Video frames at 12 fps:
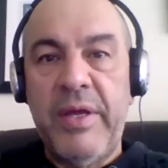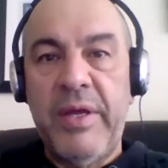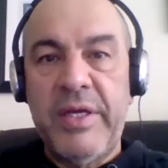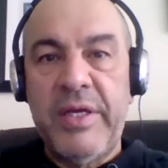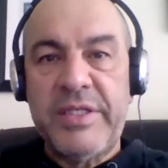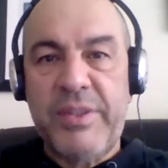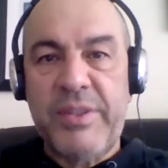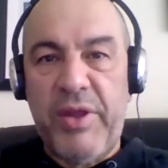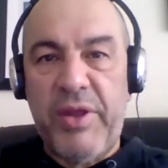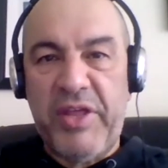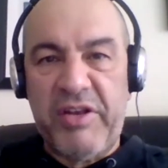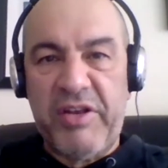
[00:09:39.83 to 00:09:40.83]
So I
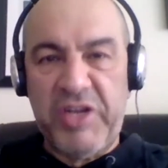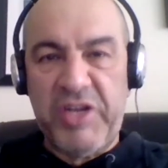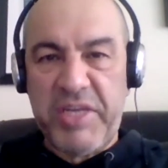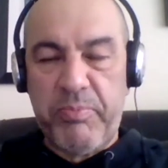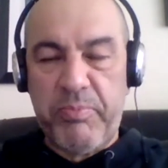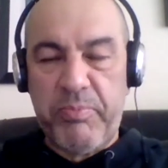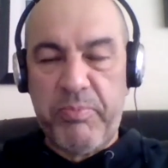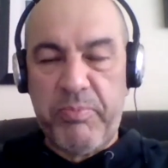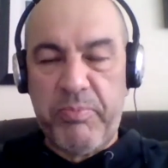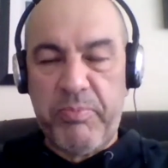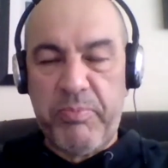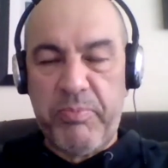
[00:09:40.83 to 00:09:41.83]
think just
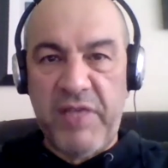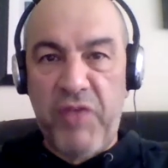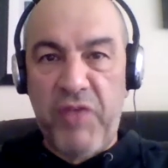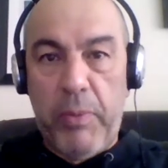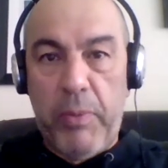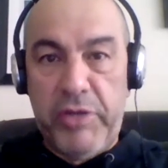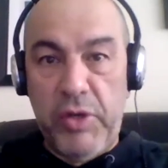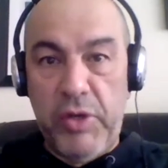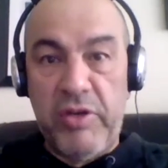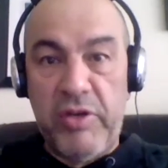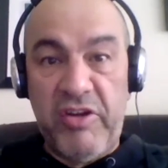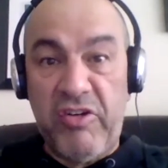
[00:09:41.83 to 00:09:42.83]
giving myself the
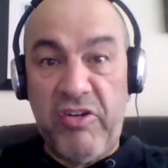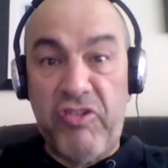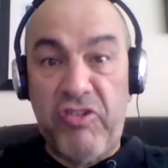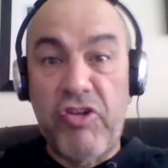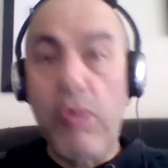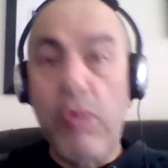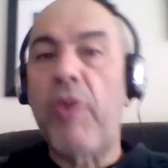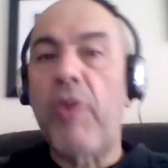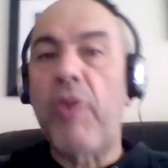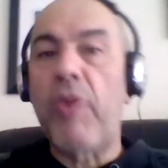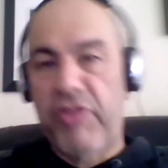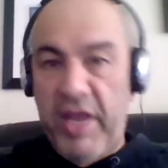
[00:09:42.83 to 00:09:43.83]
opportunity to do other
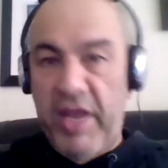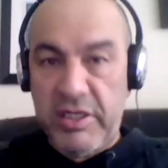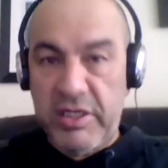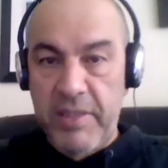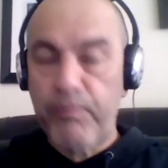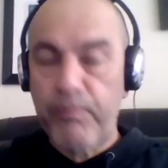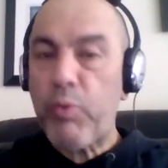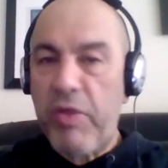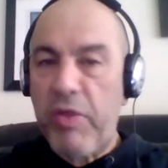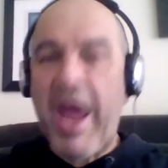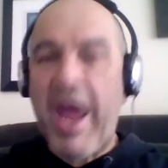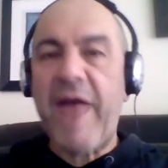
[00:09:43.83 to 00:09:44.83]
things
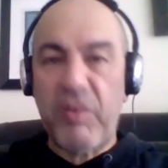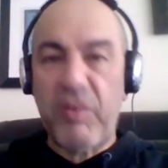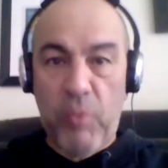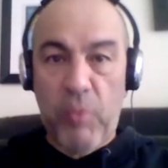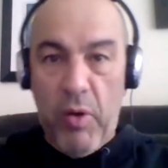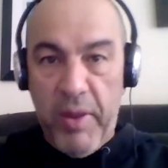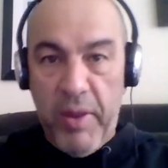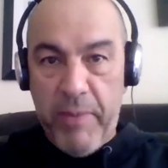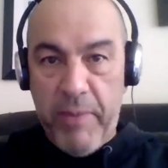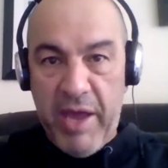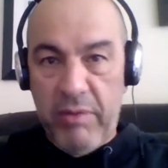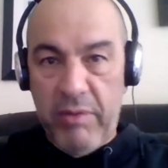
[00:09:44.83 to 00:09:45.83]
without having to worry
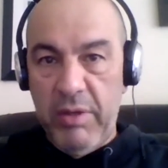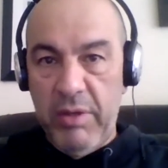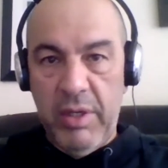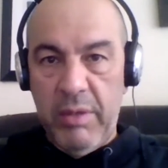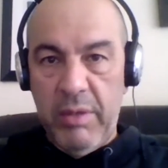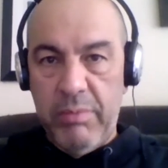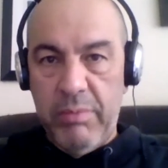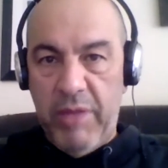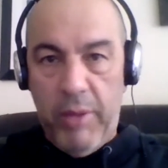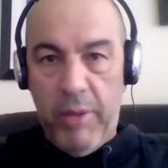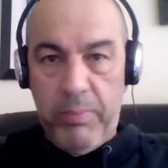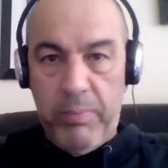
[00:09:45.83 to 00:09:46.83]
about,
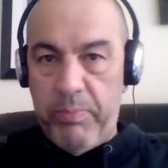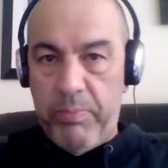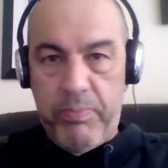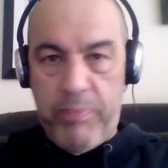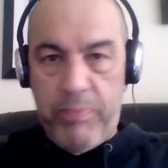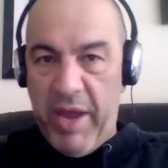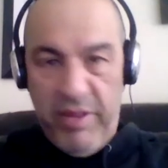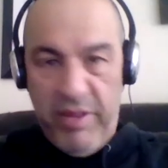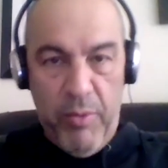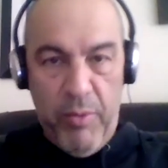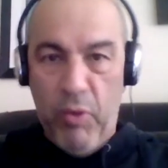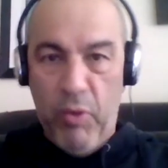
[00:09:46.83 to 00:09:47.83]
paying the
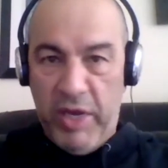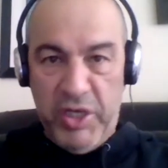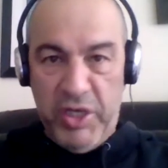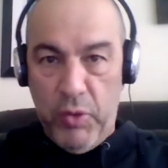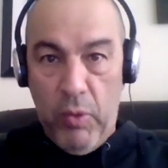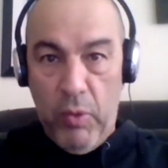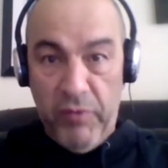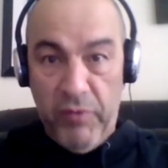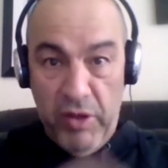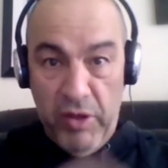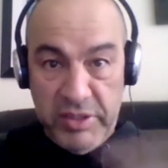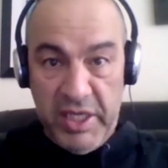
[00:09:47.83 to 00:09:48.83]
mortgage or all of
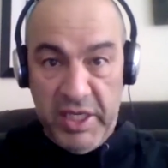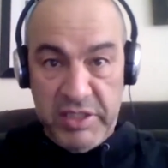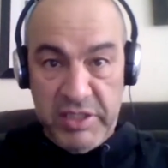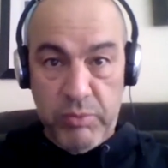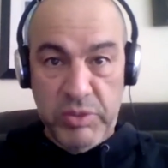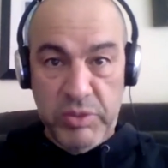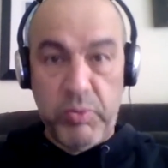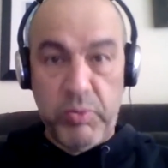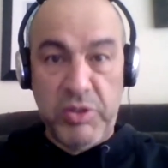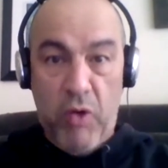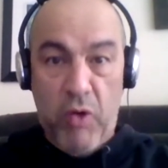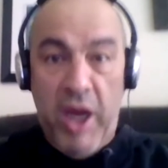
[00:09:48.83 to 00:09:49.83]
those things was
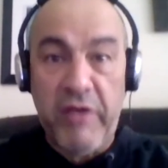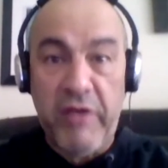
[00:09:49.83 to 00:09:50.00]
great.